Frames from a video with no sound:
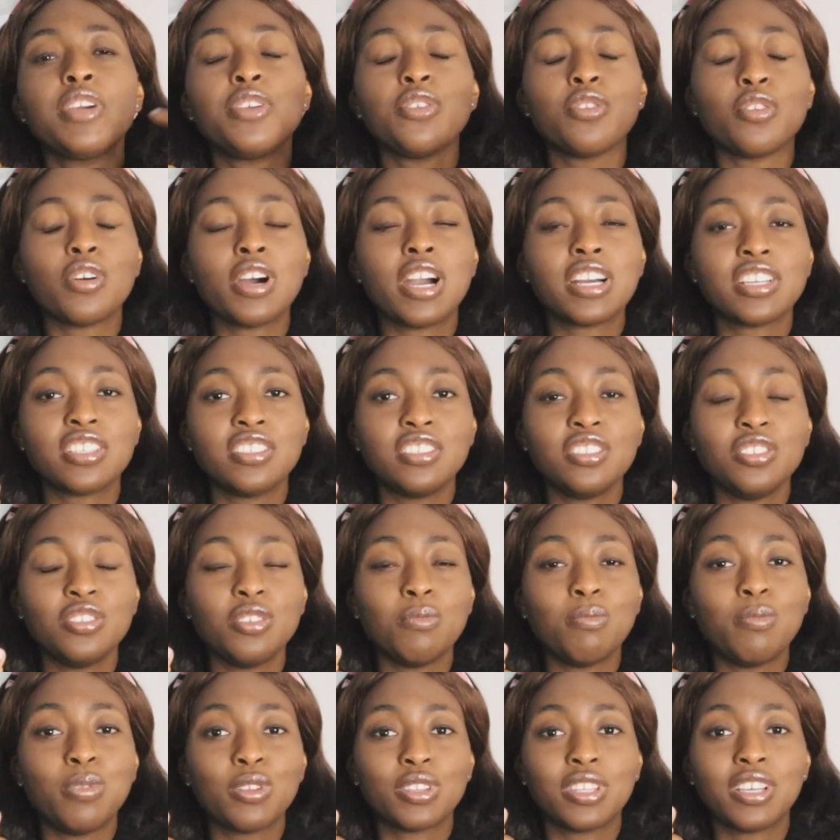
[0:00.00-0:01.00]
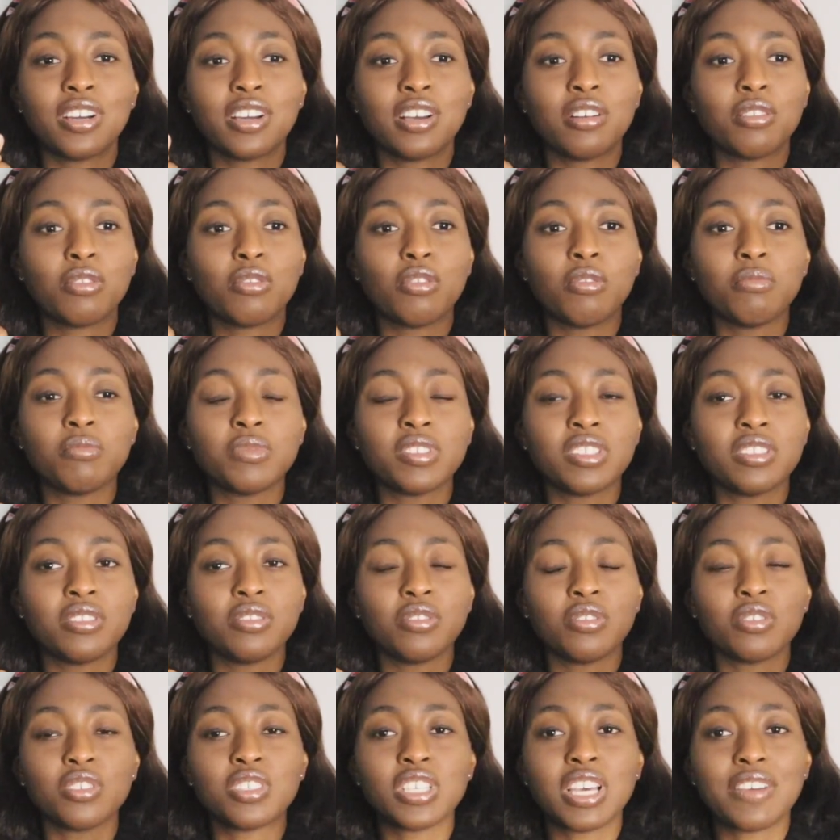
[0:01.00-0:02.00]
where your blocked account comes
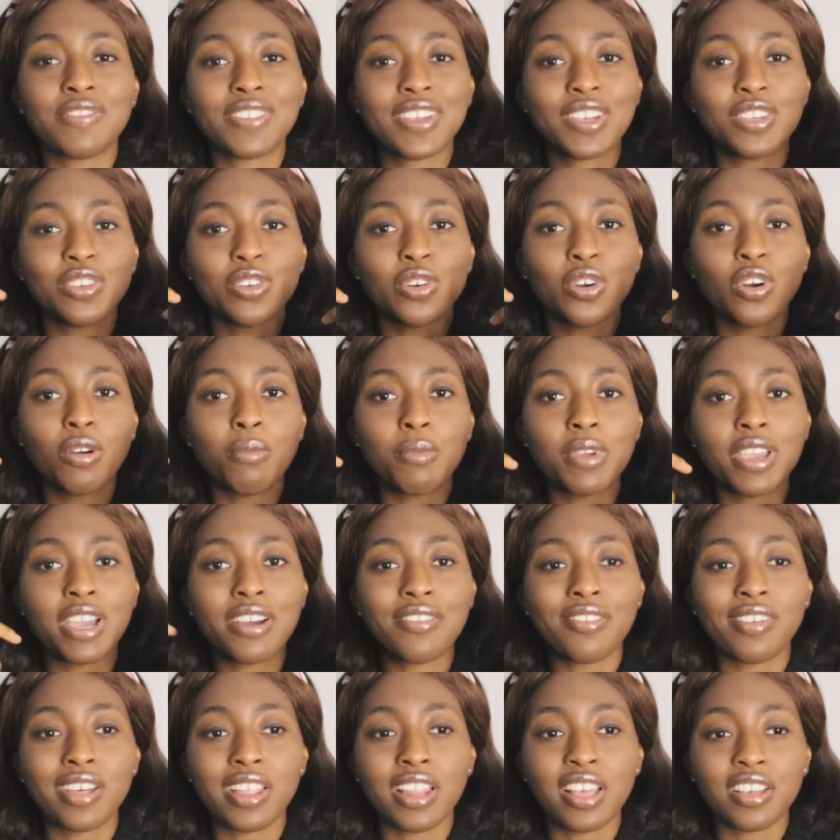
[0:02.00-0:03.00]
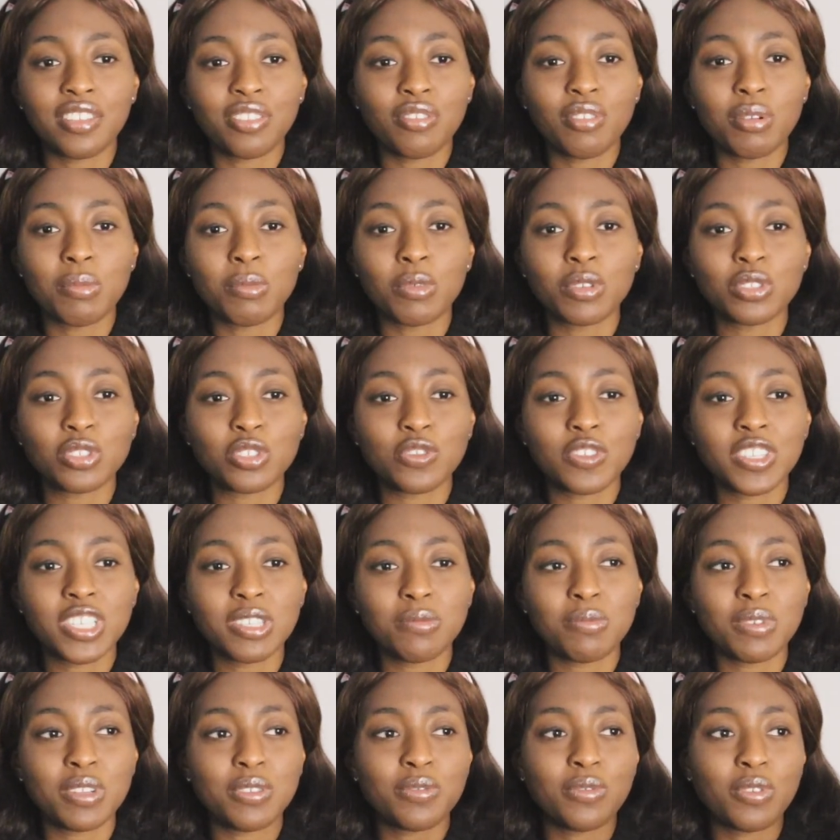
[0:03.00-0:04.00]
in, because after you come here, after like 3 months, you
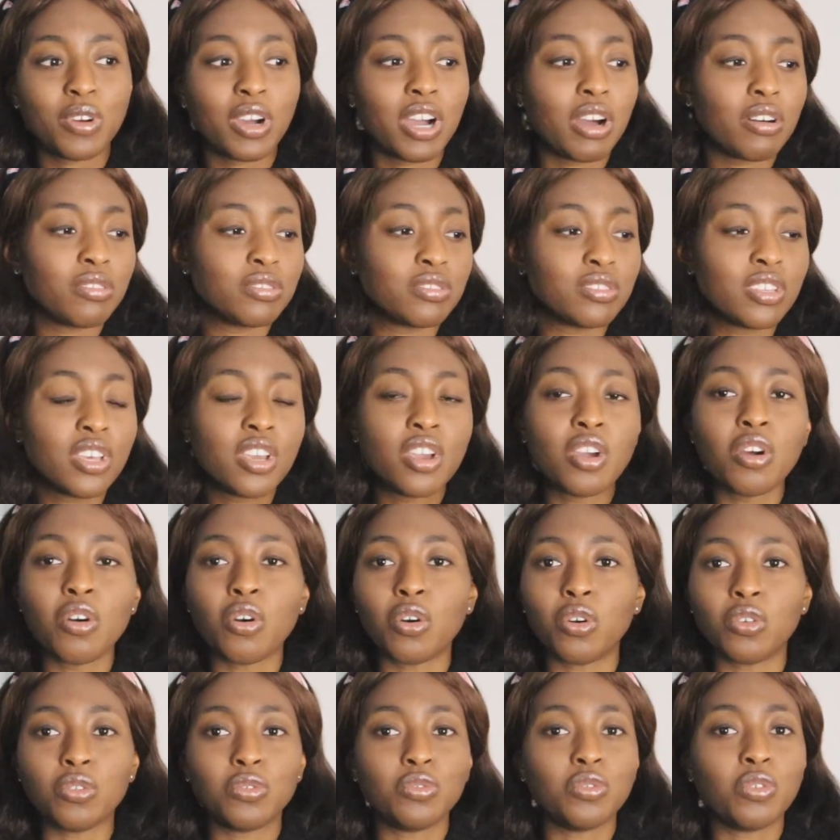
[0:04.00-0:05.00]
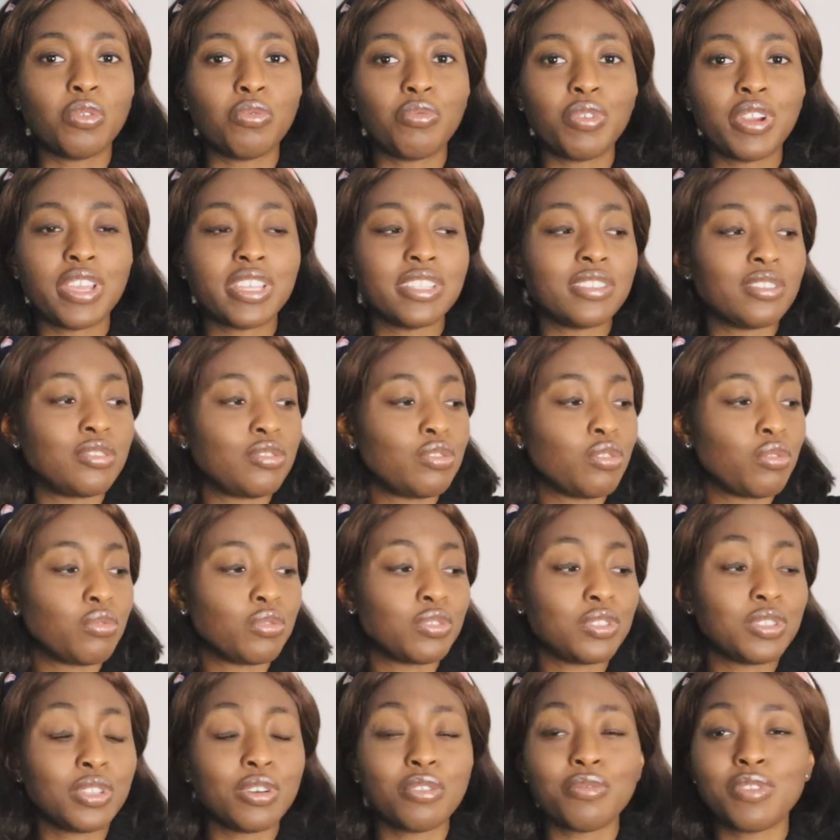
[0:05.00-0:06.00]
already paid for a house or your rent, your
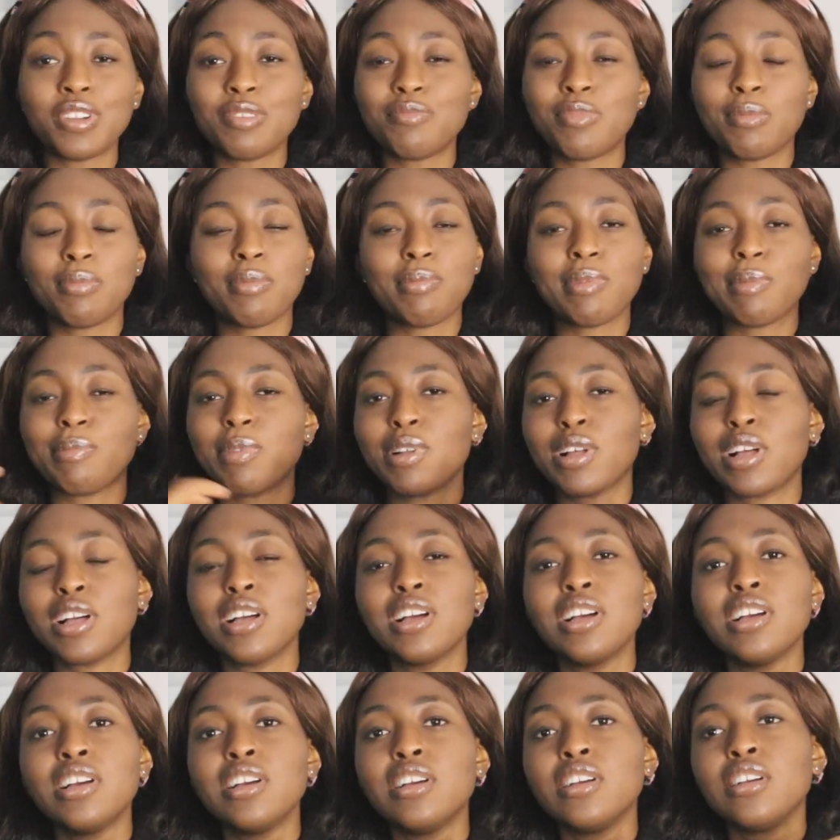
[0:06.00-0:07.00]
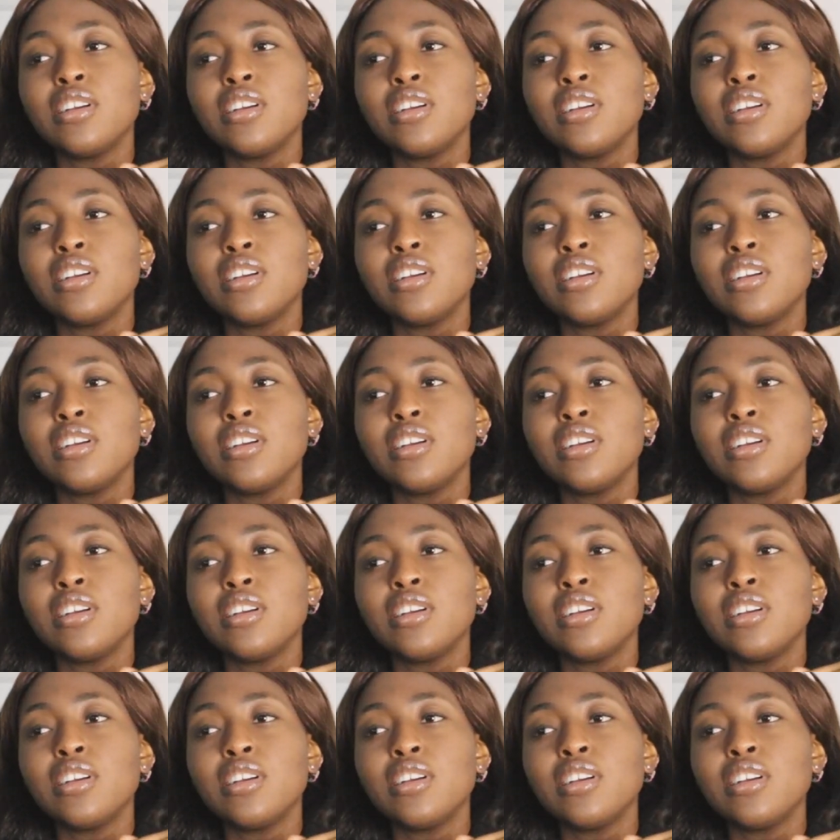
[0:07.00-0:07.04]
hostel rent, blah blah blah.